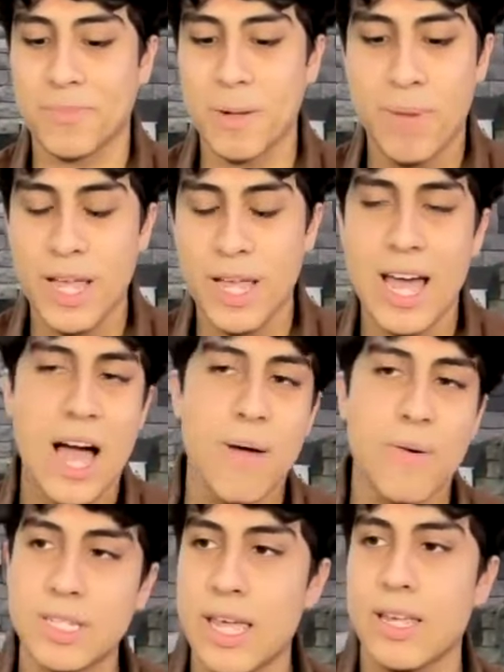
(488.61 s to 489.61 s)
But yeah, I
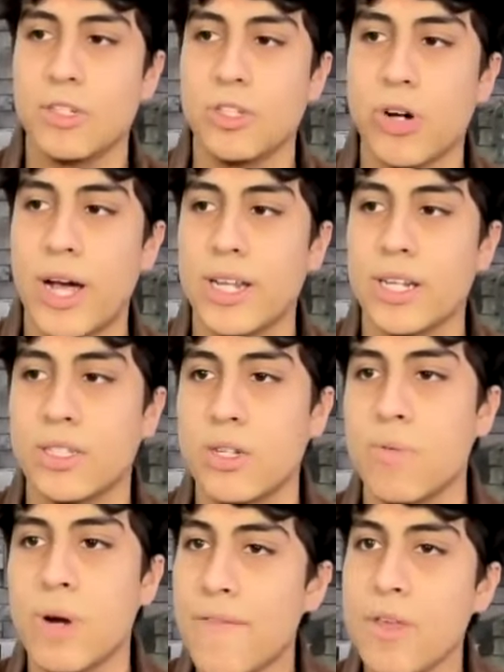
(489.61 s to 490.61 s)
would say try to do
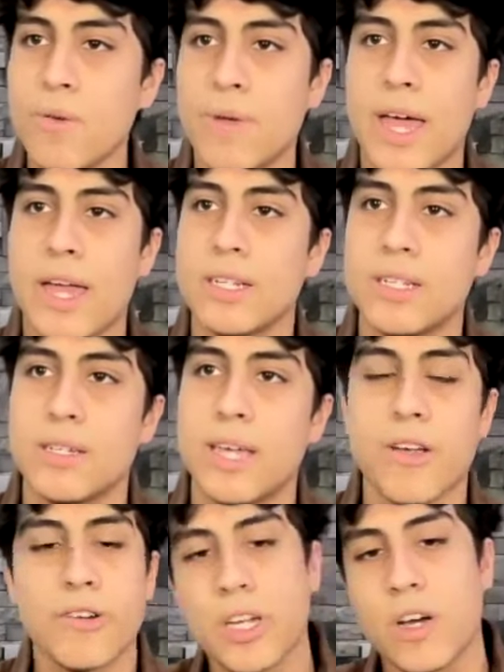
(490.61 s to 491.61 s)
whatever you can to get
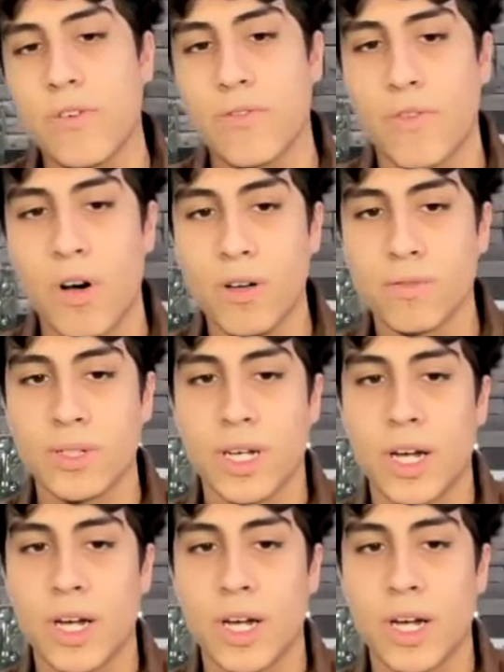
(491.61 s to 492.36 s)
yourself involved,